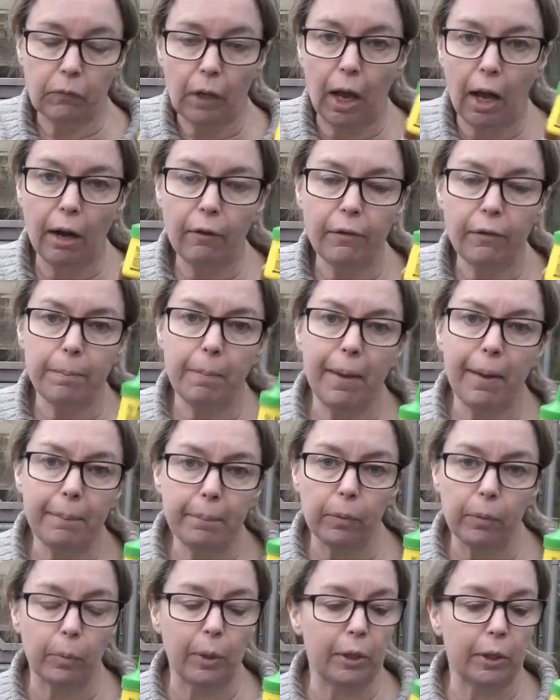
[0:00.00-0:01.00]
I
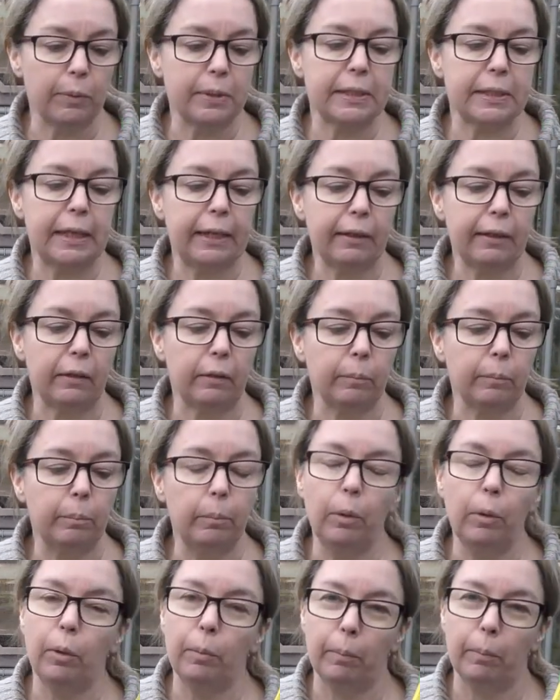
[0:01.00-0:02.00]
remember when I was little,
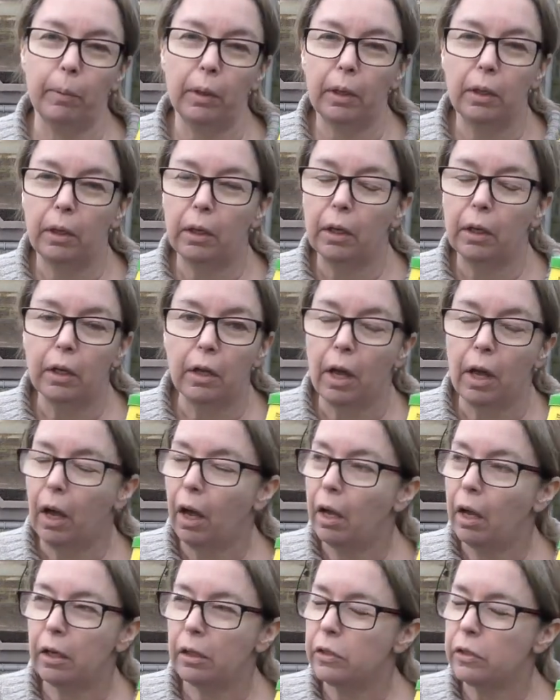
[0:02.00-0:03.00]
Mum,
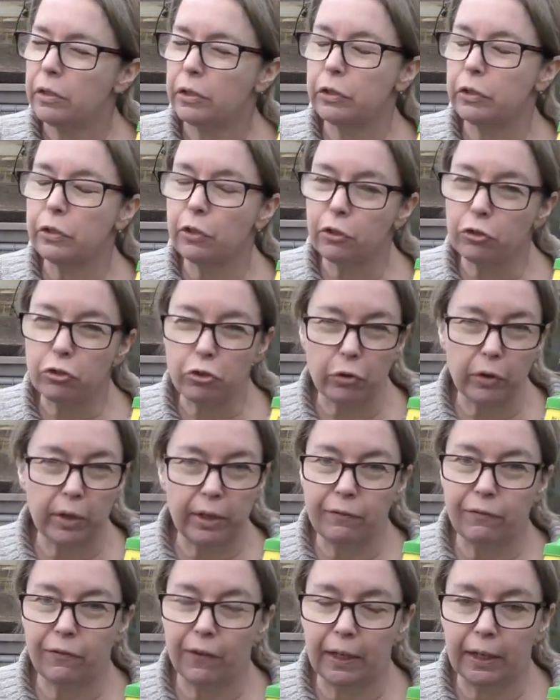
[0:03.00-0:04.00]
such
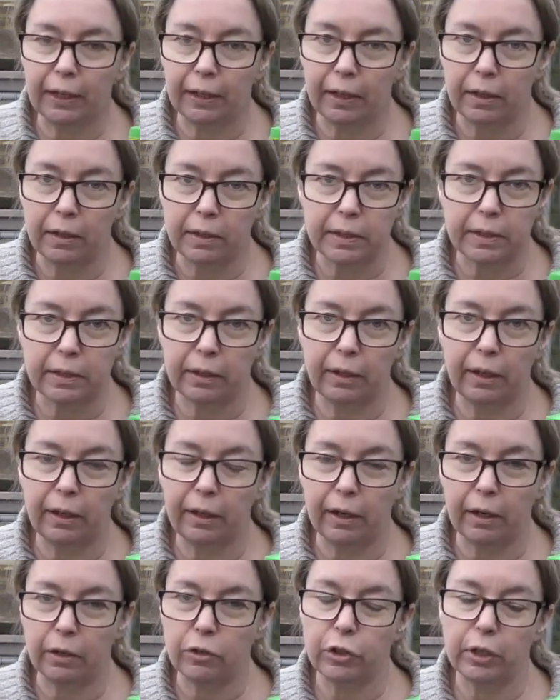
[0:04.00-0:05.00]
green fingers, you
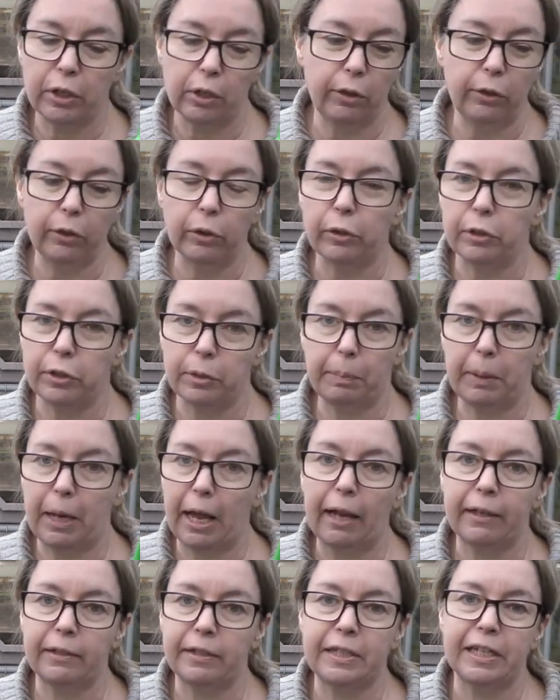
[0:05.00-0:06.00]
know, she could look at a
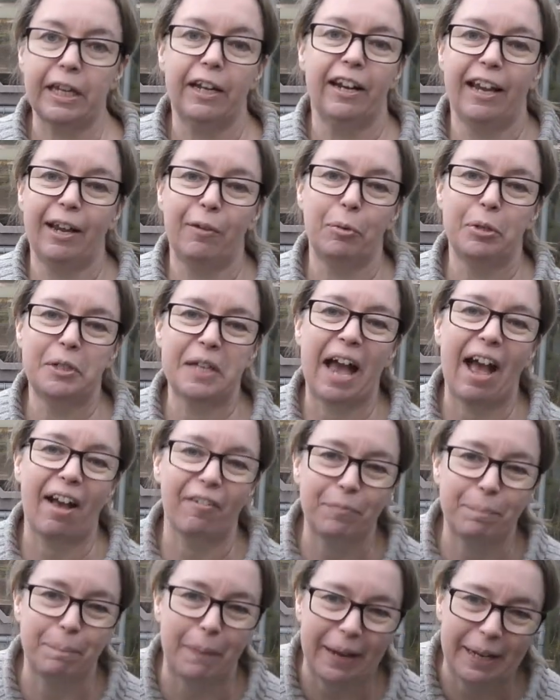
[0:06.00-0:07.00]
plant and it would have
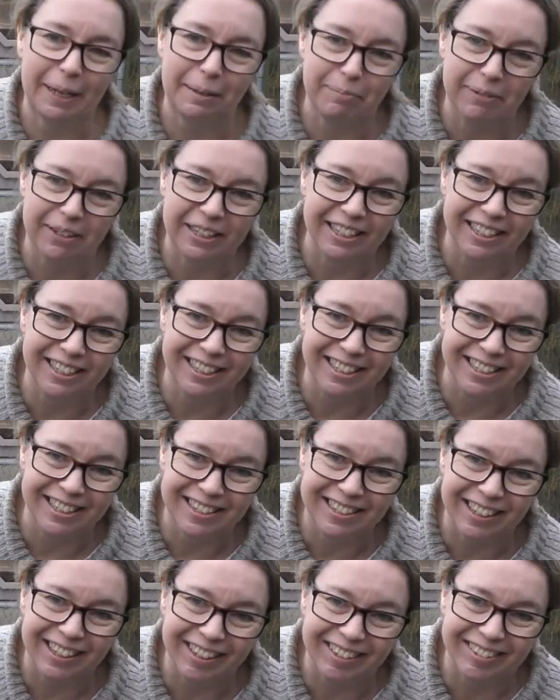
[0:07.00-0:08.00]
babies.